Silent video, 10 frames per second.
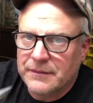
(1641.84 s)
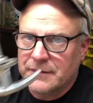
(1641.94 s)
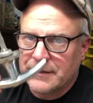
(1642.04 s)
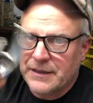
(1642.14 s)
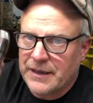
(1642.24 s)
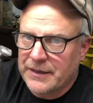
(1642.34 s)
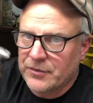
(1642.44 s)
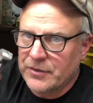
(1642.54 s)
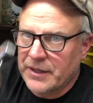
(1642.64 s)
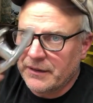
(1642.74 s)

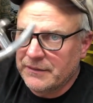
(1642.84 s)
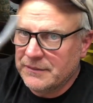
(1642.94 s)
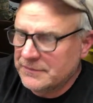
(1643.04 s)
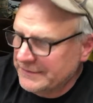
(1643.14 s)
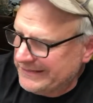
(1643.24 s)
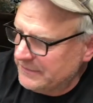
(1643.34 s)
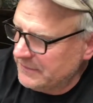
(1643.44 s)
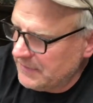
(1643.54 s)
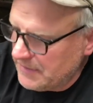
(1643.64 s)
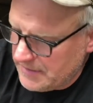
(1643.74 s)
THandle done.
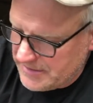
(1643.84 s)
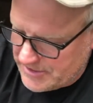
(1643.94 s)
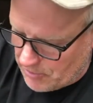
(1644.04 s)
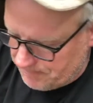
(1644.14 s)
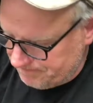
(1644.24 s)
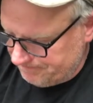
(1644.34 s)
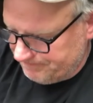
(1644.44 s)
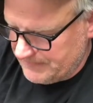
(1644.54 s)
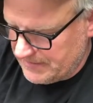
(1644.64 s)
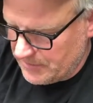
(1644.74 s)
So
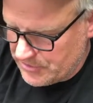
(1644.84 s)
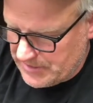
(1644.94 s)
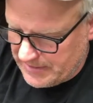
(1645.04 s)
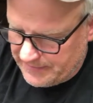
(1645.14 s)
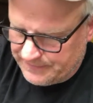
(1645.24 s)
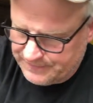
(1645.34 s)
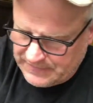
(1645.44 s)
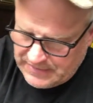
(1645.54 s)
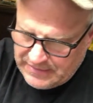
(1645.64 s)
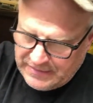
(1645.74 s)
get those done.
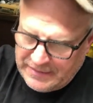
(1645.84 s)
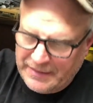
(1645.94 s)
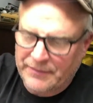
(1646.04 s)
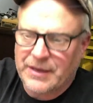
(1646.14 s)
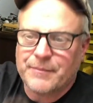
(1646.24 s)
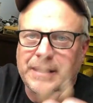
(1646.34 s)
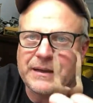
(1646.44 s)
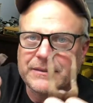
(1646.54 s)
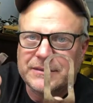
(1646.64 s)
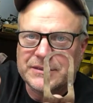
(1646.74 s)
I've got
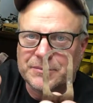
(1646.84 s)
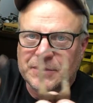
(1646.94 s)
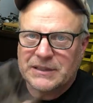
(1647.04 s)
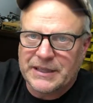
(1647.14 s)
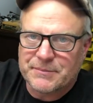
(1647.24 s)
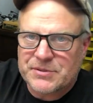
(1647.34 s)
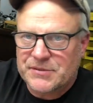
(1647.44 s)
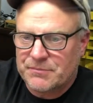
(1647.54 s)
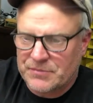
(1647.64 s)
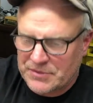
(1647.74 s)
some
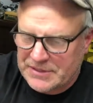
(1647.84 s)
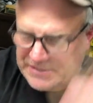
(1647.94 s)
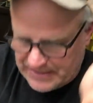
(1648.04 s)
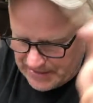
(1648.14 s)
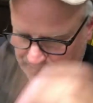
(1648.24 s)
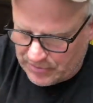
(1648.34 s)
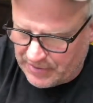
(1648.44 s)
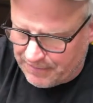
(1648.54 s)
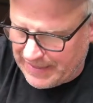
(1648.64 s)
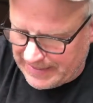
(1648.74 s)
clips. This is how you put
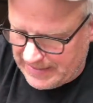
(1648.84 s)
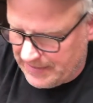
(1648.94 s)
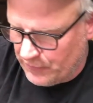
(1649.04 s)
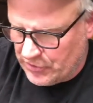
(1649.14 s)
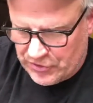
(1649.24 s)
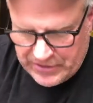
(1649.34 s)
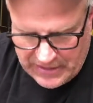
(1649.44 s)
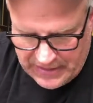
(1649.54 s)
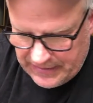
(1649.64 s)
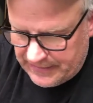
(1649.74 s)
them back in when you're
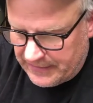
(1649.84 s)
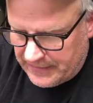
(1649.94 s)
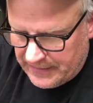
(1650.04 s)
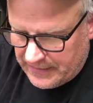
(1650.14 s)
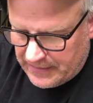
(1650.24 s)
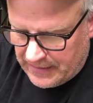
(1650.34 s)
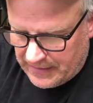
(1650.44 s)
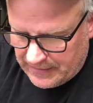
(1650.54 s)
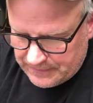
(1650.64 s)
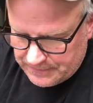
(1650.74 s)
done.
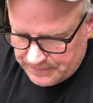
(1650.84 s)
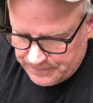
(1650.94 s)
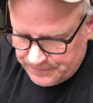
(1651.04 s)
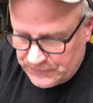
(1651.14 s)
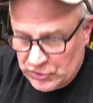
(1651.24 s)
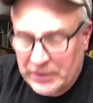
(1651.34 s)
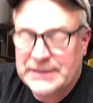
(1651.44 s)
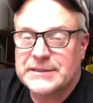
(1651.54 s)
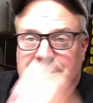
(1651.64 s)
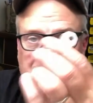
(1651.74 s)
So
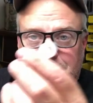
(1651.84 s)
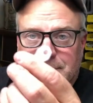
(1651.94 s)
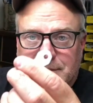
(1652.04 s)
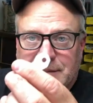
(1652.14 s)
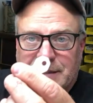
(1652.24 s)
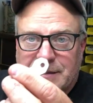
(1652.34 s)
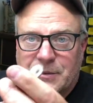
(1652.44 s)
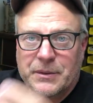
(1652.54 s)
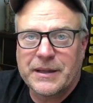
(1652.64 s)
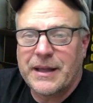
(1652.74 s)
let's get to
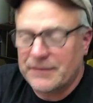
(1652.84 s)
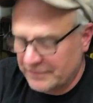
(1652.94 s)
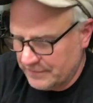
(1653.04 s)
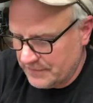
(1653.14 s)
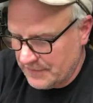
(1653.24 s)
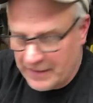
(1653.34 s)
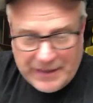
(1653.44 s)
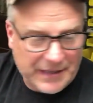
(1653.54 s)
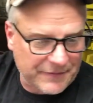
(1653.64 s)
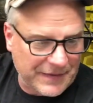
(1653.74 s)
doing that.
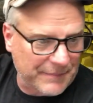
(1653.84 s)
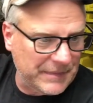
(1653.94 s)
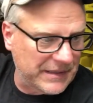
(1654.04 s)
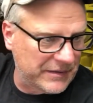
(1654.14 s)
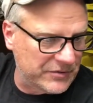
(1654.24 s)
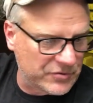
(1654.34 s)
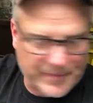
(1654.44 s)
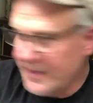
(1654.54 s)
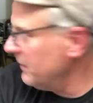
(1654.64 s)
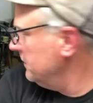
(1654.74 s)
Gotta find my Dremel.